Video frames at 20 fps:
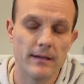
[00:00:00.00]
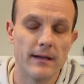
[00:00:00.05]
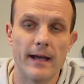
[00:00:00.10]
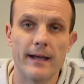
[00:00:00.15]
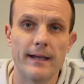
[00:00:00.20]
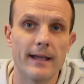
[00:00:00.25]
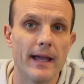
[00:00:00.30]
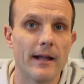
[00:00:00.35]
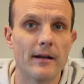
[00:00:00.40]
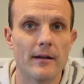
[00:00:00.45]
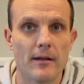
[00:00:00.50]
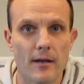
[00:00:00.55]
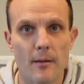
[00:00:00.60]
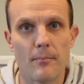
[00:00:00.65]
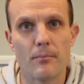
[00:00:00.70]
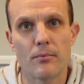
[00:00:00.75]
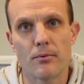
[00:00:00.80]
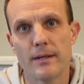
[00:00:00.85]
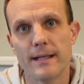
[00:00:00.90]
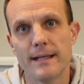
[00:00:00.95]
Again, a
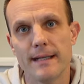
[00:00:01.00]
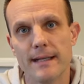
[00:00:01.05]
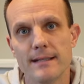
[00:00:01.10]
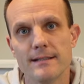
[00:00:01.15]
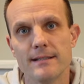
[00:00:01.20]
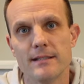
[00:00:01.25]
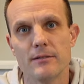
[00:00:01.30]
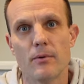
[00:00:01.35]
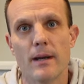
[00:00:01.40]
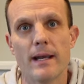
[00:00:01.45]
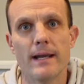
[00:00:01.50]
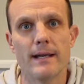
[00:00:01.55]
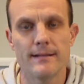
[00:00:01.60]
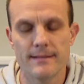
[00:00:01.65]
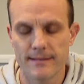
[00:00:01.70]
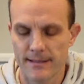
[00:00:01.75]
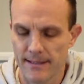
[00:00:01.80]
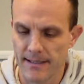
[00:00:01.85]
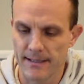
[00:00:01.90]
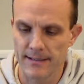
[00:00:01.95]
pretty easy way
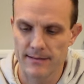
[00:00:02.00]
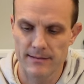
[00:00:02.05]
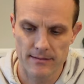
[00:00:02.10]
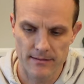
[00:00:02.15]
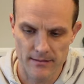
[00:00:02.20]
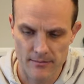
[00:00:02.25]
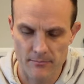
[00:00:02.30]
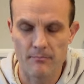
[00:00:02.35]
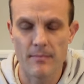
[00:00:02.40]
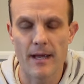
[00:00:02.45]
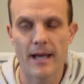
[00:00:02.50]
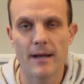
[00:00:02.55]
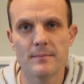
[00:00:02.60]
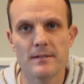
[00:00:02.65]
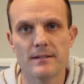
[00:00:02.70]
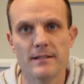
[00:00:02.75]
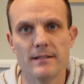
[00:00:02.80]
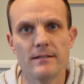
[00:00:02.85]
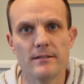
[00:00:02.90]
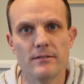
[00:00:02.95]
to get
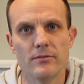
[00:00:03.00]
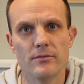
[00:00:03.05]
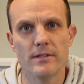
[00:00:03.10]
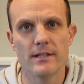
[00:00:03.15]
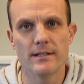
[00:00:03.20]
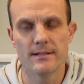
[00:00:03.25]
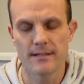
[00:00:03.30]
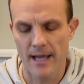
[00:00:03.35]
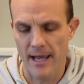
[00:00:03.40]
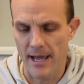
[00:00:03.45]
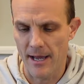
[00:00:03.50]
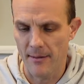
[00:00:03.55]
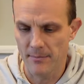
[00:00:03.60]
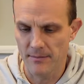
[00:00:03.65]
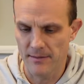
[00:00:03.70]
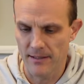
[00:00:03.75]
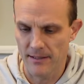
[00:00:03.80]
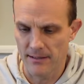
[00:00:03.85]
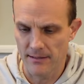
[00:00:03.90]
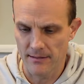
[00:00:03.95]
maps into this
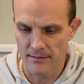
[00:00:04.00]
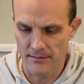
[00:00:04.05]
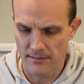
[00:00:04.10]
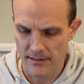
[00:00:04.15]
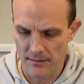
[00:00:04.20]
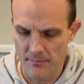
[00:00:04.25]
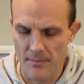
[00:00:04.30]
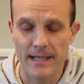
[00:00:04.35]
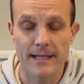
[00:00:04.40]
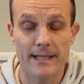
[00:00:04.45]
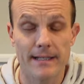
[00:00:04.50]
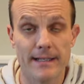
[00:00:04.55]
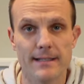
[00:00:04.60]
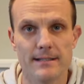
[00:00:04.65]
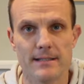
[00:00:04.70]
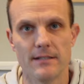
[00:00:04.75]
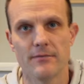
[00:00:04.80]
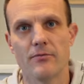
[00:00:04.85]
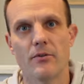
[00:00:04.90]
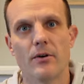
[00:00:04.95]
app. They, they make it
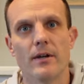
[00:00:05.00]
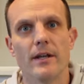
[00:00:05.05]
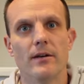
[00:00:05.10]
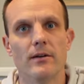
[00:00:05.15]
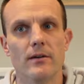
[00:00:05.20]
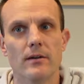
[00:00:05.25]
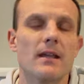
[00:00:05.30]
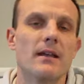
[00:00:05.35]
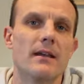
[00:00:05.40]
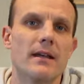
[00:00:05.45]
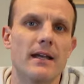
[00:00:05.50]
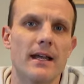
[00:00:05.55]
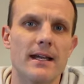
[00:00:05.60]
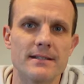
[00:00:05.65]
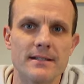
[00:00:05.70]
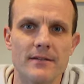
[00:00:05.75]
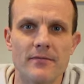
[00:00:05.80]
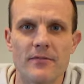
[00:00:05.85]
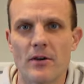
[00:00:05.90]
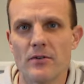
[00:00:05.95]
easy for you.
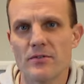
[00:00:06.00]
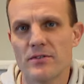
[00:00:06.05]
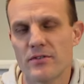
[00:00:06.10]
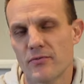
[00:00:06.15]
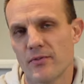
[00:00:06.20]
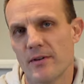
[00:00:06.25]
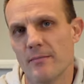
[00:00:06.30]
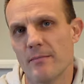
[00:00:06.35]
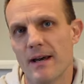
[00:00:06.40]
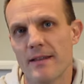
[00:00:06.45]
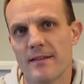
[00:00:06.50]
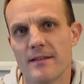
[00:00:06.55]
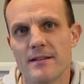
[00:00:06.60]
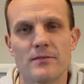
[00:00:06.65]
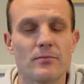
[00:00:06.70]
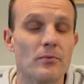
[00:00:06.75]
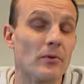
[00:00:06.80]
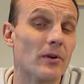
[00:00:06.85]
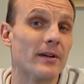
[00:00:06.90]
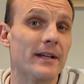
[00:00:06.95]
As if those three
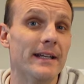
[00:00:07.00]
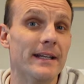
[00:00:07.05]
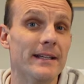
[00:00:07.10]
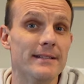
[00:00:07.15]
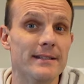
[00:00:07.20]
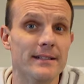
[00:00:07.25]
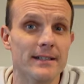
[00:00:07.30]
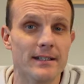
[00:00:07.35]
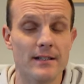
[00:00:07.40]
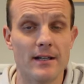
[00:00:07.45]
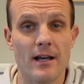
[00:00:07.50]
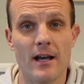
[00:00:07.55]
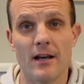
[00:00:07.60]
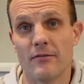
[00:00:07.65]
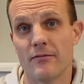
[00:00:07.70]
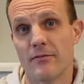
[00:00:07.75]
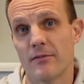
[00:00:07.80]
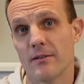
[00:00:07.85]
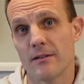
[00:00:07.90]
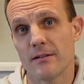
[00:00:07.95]
methods weren't easy enough,
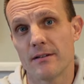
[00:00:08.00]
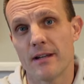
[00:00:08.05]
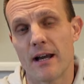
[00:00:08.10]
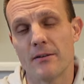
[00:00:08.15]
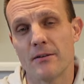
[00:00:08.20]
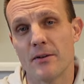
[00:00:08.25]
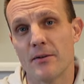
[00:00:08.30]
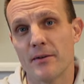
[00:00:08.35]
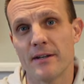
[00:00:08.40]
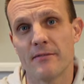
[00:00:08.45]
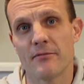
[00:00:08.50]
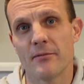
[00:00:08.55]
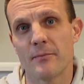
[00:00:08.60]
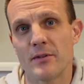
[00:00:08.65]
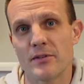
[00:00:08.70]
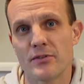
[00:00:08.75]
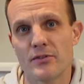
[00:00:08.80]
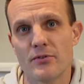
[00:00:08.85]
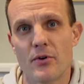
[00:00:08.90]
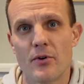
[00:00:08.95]
downloading from
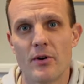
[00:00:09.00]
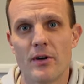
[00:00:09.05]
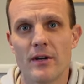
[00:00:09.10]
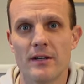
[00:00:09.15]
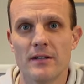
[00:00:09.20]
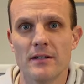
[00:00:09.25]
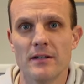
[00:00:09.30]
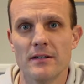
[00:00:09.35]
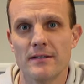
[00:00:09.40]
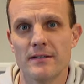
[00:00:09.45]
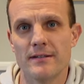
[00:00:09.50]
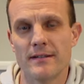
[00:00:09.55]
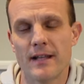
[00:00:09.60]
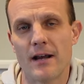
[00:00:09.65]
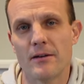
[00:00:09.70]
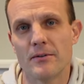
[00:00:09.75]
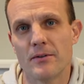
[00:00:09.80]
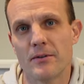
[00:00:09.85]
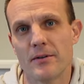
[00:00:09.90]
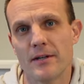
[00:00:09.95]
the store,
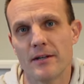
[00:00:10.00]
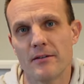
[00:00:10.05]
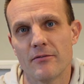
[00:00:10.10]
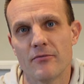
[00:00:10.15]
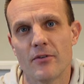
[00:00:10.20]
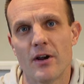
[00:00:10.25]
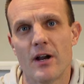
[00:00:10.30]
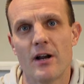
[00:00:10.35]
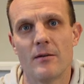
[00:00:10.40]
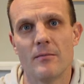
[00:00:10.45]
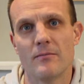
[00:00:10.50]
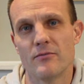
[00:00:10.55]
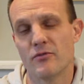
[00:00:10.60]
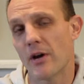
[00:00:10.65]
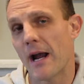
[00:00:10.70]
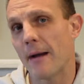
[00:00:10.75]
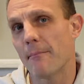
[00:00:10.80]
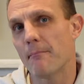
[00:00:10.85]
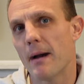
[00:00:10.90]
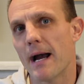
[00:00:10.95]
downloading from
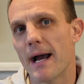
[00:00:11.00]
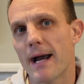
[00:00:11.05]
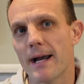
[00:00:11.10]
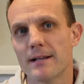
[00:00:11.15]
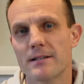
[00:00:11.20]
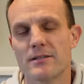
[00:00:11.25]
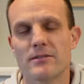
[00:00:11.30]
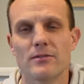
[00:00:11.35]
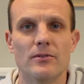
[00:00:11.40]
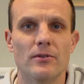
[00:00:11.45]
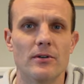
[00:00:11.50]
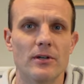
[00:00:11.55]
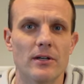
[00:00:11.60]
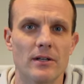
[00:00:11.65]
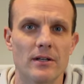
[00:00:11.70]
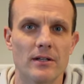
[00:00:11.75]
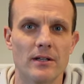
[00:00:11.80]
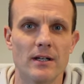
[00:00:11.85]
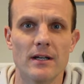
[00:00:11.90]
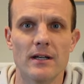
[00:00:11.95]
Dropbox
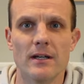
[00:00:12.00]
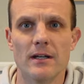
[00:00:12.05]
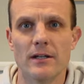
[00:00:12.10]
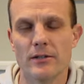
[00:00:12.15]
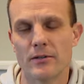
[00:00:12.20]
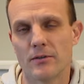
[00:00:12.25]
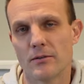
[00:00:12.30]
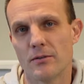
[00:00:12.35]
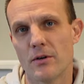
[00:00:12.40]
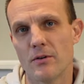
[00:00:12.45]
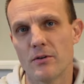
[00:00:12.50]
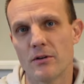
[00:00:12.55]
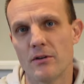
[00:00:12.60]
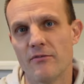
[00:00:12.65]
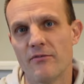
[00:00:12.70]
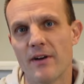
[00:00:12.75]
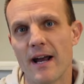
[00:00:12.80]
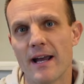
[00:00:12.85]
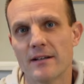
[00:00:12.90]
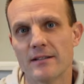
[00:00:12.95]
or your local
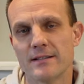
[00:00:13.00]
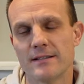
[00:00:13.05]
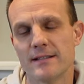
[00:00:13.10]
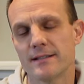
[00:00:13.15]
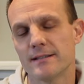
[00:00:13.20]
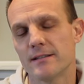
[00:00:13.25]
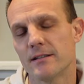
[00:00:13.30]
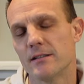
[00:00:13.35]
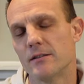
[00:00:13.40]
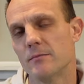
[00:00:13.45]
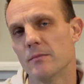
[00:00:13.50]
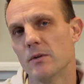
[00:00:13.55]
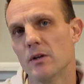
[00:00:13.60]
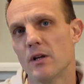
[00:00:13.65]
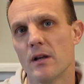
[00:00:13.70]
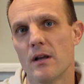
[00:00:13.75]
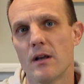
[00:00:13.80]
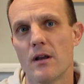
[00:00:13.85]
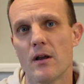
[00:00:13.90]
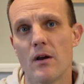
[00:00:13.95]
file system,
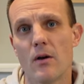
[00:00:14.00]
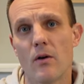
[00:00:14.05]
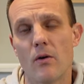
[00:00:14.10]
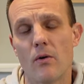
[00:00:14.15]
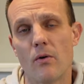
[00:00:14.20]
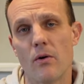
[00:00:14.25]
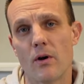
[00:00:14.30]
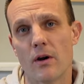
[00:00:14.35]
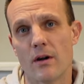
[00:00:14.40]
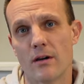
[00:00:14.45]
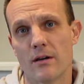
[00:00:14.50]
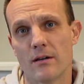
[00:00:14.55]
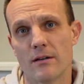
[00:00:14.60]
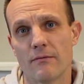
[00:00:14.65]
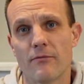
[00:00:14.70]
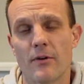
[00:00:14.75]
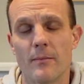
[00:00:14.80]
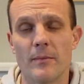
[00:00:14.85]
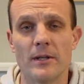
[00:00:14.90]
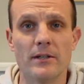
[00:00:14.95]
or
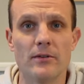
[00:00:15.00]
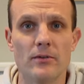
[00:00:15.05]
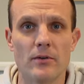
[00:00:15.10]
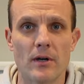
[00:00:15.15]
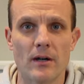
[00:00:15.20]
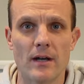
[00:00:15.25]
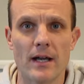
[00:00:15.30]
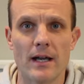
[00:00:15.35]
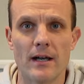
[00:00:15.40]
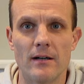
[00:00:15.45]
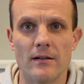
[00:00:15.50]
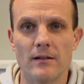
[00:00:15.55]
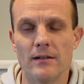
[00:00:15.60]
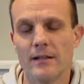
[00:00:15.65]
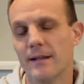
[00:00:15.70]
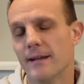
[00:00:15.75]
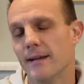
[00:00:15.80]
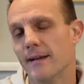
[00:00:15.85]
from a U R L,